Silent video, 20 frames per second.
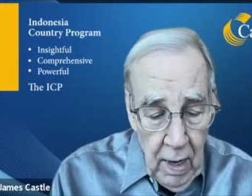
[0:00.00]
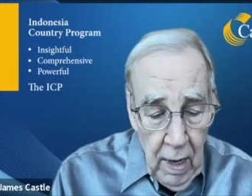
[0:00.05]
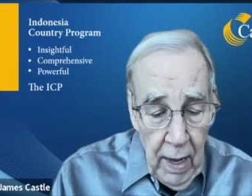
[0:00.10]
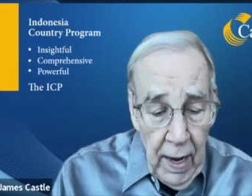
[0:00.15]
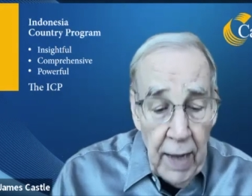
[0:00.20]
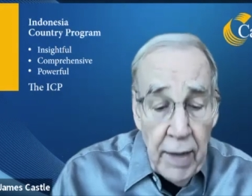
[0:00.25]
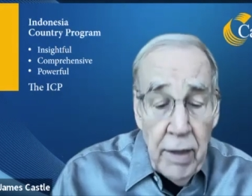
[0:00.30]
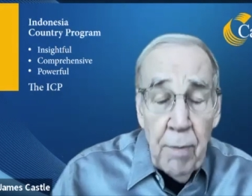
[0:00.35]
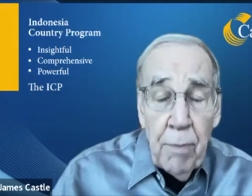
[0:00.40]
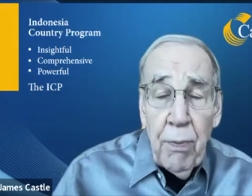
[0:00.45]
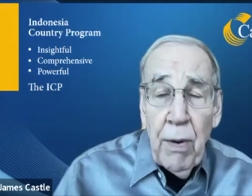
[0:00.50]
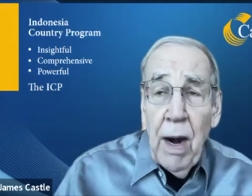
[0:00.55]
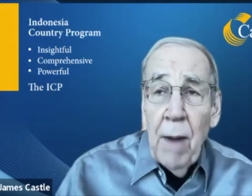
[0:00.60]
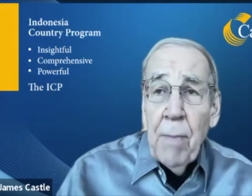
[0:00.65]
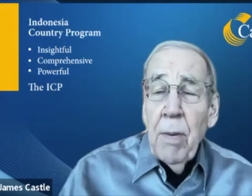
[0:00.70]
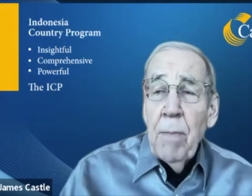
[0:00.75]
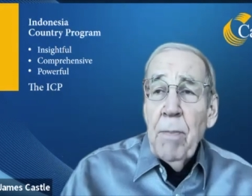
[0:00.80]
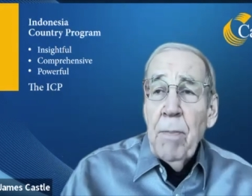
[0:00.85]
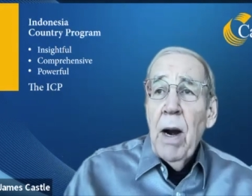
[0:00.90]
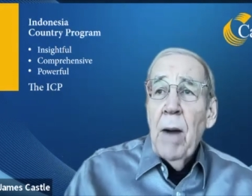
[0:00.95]
And the
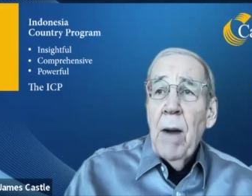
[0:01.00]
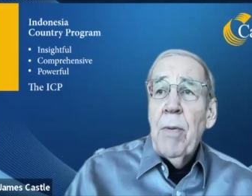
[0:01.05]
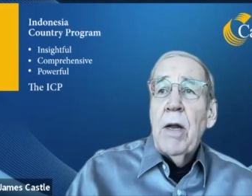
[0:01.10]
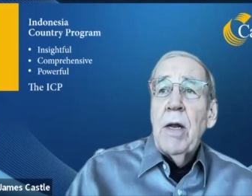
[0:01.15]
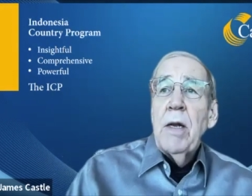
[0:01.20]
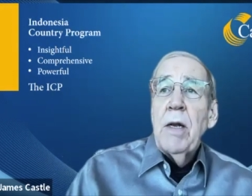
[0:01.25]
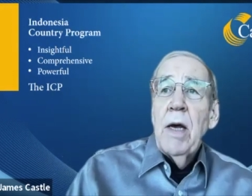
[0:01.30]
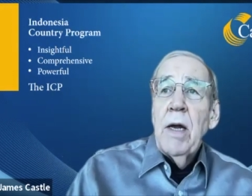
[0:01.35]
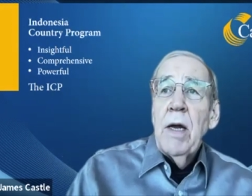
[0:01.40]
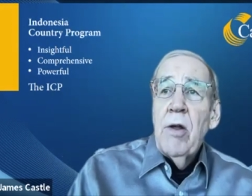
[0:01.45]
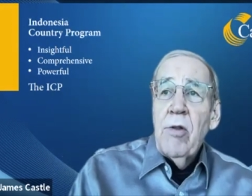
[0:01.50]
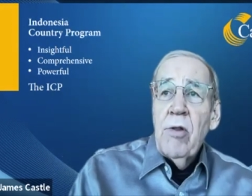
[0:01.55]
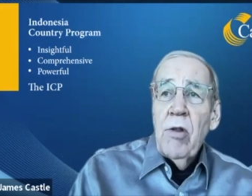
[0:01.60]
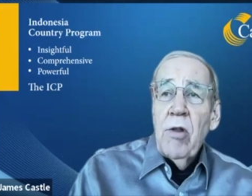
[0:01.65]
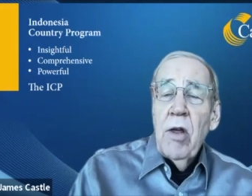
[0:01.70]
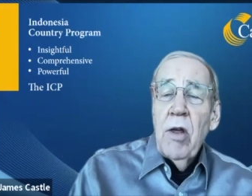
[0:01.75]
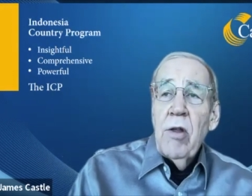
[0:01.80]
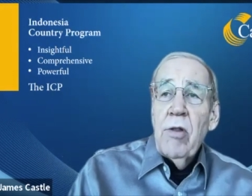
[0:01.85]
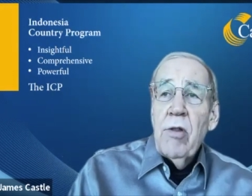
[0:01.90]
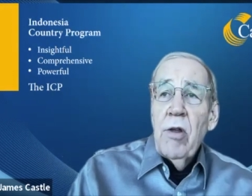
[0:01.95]
proper property debt is,
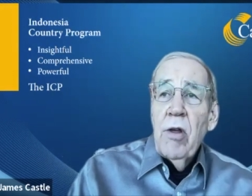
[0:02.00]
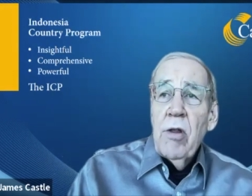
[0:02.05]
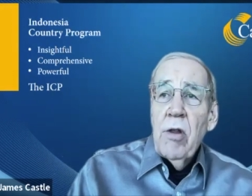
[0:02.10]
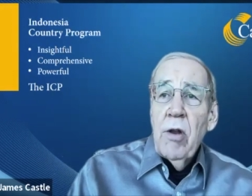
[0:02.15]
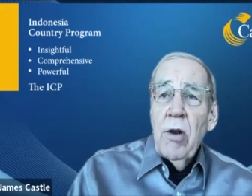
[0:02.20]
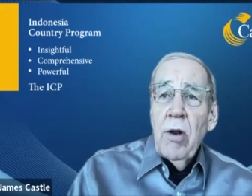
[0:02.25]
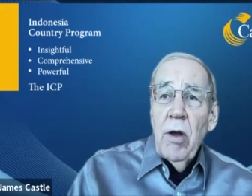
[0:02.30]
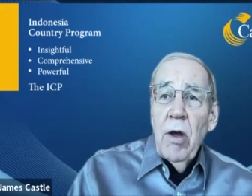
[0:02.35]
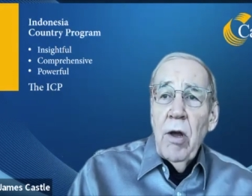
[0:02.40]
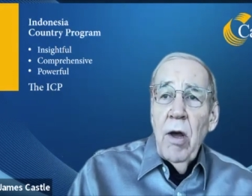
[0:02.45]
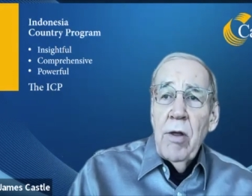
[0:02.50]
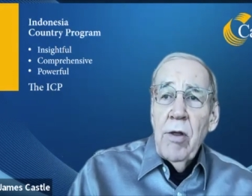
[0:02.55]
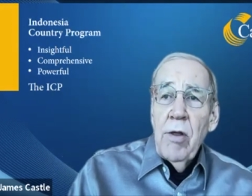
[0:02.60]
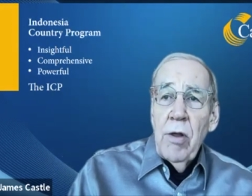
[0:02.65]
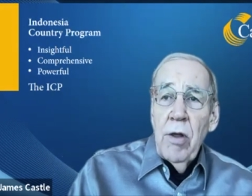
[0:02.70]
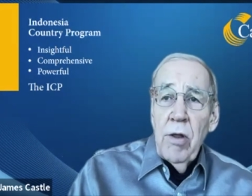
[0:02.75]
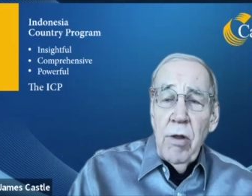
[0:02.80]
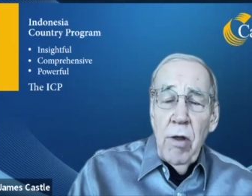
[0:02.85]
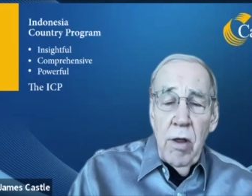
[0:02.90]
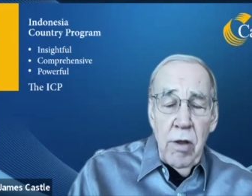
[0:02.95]
is, is, an,
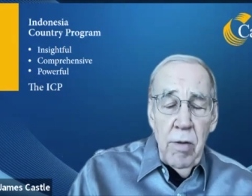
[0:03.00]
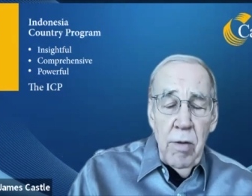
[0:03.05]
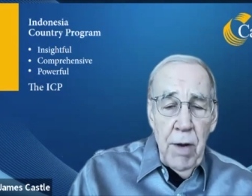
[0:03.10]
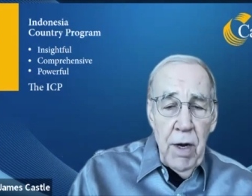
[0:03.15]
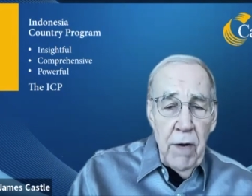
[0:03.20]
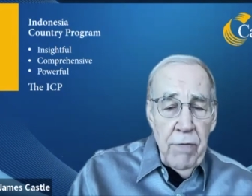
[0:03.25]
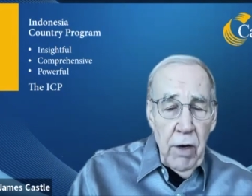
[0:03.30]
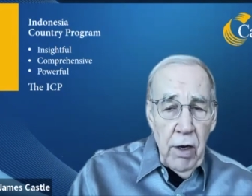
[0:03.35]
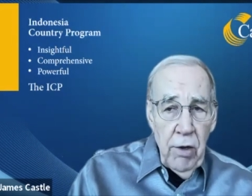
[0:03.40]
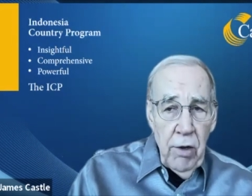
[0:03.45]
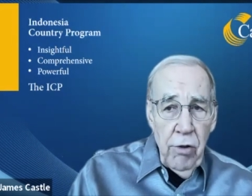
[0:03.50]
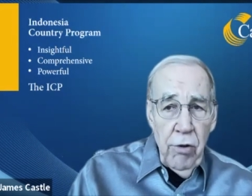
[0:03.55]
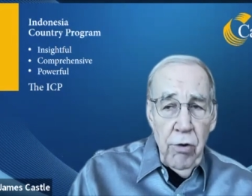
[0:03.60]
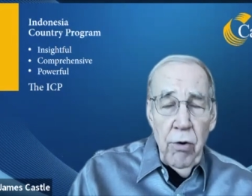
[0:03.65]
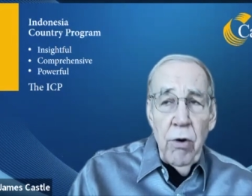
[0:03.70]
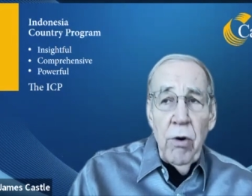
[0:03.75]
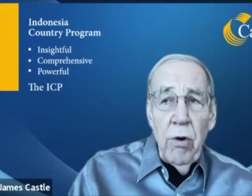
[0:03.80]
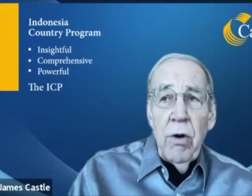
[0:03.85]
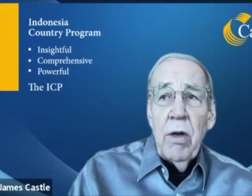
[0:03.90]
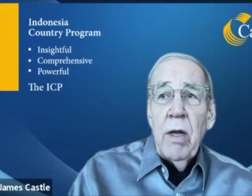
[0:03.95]
is a bit of a
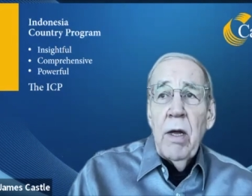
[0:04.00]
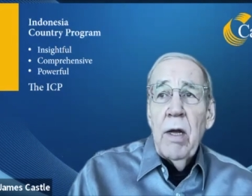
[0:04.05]
concern.